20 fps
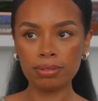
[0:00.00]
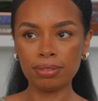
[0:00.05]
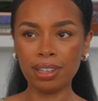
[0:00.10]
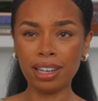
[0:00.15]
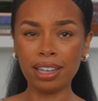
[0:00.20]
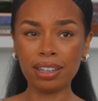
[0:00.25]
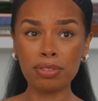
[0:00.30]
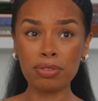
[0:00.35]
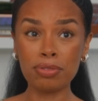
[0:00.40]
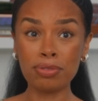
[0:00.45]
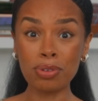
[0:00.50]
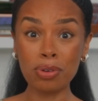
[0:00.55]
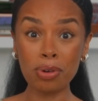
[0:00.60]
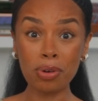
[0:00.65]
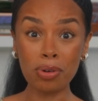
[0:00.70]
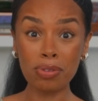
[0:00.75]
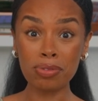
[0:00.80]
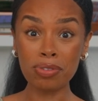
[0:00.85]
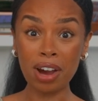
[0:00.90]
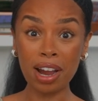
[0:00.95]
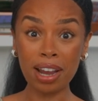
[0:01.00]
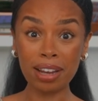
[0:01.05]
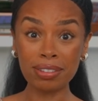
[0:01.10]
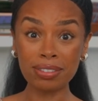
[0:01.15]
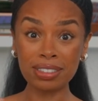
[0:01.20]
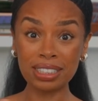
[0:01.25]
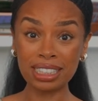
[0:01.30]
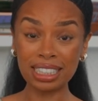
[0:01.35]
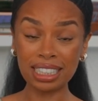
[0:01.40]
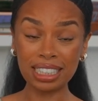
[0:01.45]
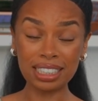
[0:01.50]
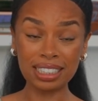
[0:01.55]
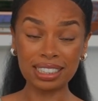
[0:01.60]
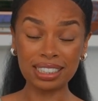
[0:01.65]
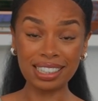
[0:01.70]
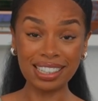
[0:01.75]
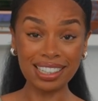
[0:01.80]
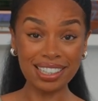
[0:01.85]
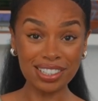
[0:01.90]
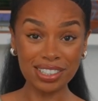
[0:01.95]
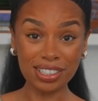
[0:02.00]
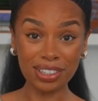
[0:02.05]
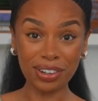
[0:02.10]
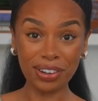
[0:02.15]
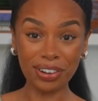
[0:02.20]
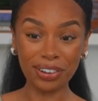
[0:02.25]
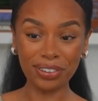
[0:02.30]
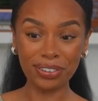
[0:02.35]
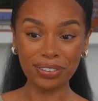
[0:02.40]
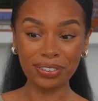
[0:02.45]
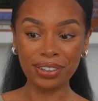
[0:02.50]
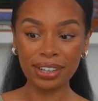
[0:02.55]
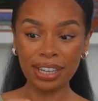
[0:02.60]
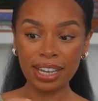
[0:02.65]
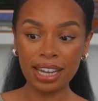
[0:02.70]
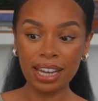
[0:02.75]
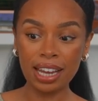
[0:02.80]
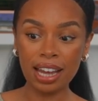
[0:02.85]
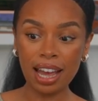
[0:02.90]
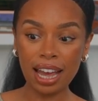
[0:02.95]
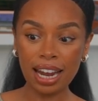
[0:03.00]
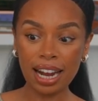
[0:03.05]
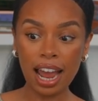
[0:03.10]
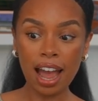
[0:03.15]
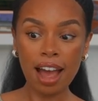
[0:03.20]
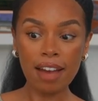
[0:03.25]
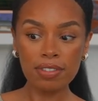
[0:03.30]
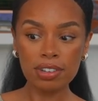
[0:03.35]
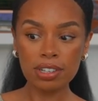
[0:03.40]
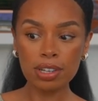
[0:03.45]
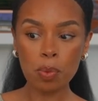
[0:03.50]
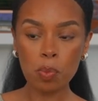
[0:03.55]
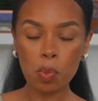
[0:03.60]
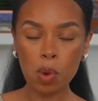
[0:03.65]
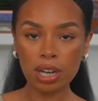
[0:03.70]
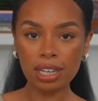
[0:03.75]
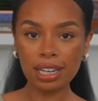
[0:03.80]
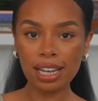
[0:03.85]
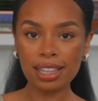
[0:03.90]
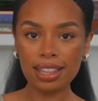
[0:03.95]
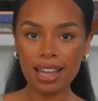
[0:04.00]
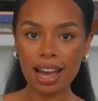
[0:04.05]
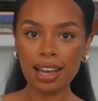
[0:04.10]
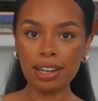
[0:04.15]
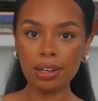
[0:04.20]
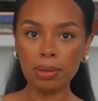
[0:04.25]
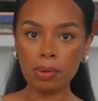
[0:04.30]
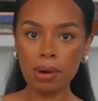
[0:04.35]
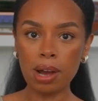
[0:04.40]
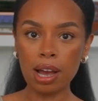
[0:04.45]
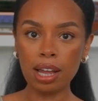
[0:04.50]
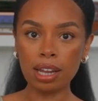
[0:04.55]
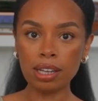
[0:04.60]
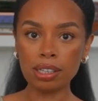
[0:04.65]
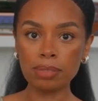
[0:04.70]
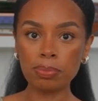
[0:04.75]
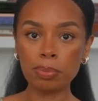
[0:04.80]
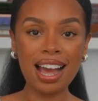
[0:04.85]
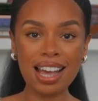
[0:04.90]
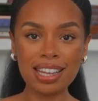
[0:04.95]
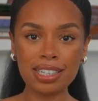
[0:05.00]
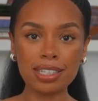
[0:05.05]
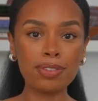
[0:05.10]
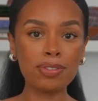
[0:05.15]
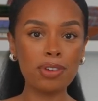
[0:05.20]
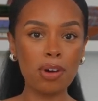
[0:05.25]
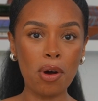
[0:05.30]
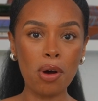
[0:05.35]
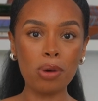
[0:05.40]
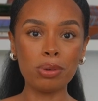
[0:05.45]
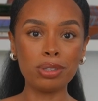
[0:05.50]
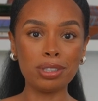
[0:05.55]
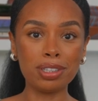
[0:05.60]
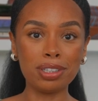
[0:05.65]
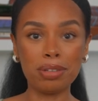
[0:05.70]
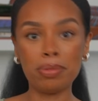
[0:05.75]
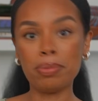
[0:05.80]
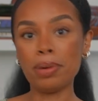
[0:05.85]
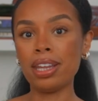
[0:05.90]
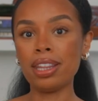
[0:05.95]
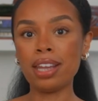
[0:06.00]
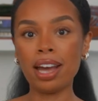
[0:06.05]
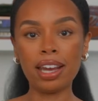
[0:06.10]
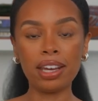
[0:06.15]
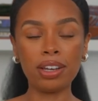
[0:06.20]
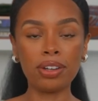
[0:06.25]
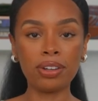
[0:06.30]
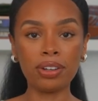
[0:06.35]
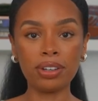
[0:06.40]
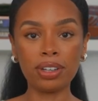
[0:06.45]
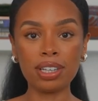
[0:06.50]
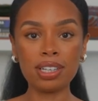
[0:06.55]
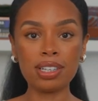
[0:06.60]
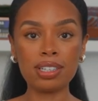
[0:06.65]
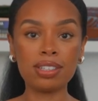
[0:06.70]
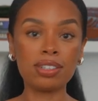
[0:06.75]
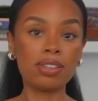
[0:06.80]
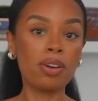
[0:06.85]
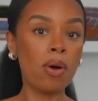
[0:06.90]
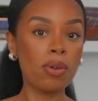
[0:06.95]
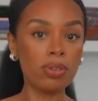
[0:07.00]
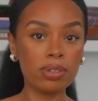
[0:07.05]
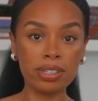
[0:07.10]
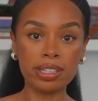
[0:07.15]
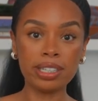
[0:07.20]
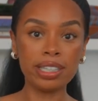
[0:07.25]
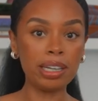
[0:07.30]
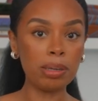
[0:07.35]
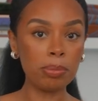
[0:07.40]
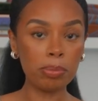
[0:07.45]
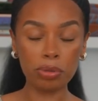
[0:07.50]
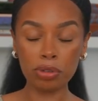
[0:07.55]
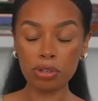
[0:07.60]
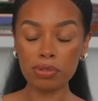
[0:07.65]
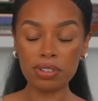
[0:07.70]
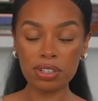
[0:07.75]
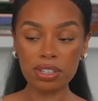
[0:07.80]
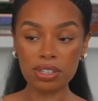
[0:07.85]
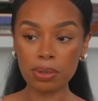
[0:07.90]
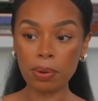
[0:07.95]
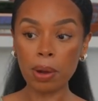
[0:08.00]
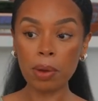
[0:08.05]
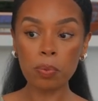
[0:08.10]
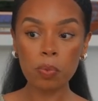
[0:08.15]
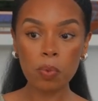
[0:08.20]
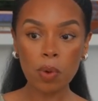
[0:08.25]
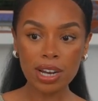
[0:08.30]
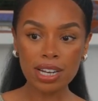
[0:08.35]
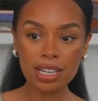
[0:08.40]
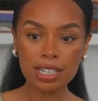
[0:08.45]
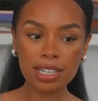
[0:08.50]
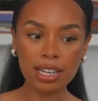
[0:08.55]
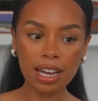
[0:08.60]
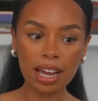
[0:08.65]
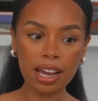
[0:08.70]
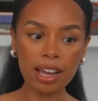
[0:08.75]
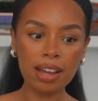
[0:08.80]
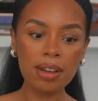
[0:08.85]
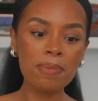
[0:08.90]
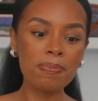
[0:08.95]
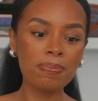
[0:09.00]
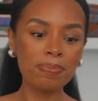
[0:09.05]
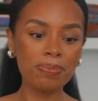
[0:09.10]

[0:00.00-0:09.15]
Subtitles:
like 4, 5, 6 years ago, and I haven't done one like that in a while. As I've got older, the way that I cook is constantly improving, so I wonder